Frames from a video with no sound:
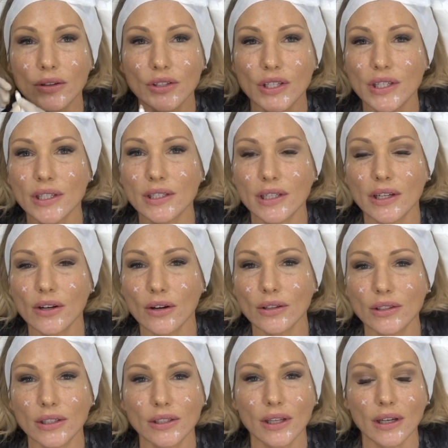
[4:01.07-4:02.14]
She just
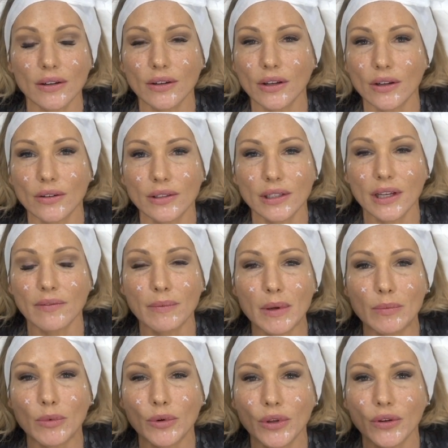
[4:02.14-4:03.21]
enhances that, to give me
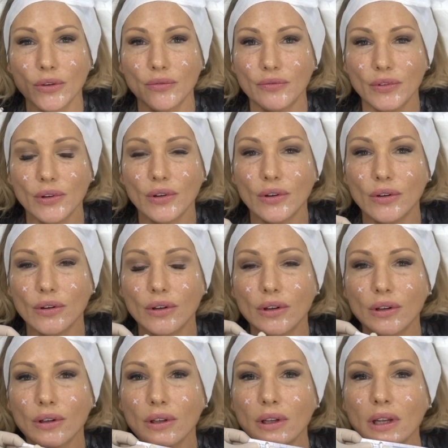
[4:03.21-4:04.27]
a more youthful look.
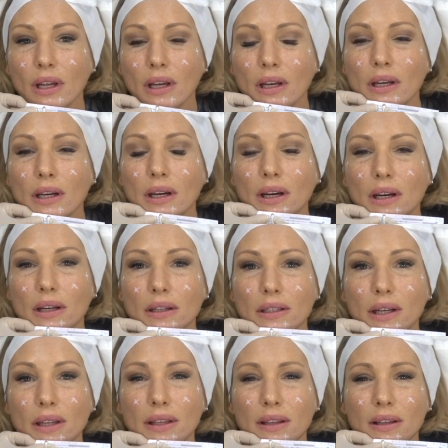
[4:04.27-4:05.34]

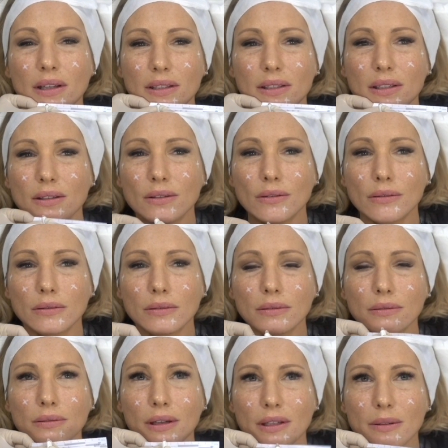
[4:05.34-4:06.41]
And I think that's
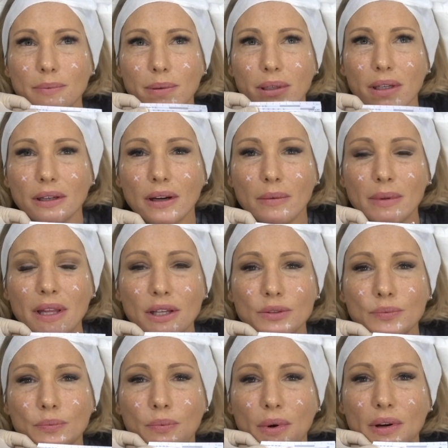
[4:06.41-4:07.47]
that's
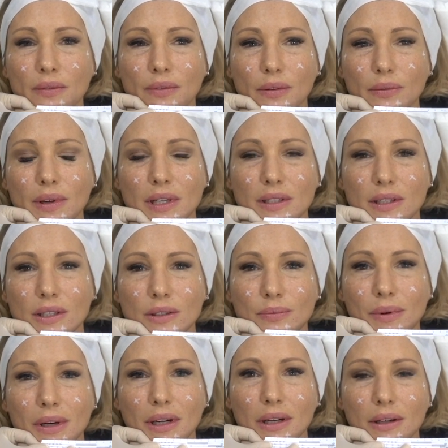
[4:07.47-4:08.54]
one of the reasons
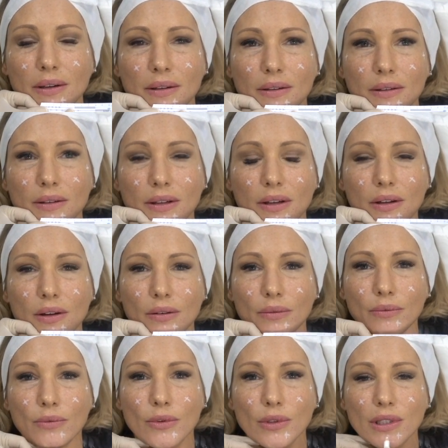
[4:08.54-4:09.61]
why,
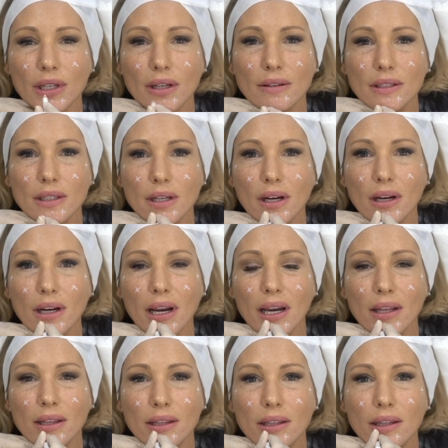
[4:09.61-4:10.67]
Waterhouse Young
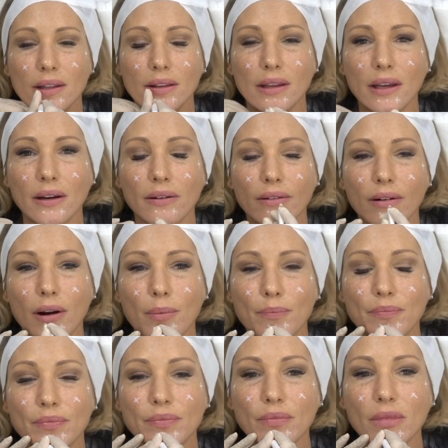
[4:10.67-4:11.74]
and their
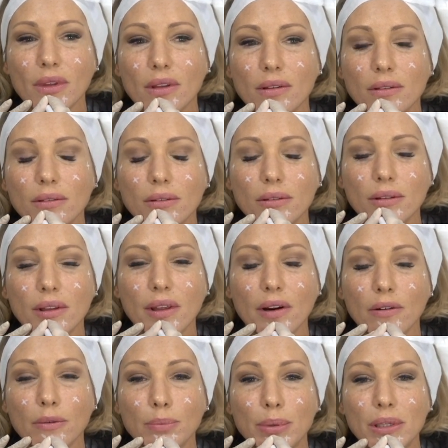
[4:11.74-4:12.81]

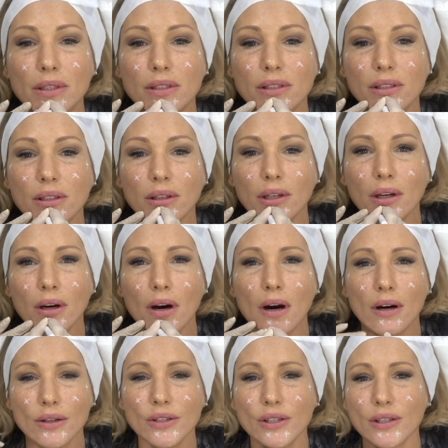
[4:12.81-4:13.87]
therapists
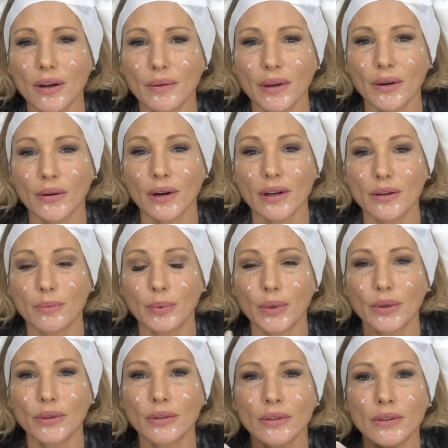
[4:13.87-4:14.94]
are so incredible.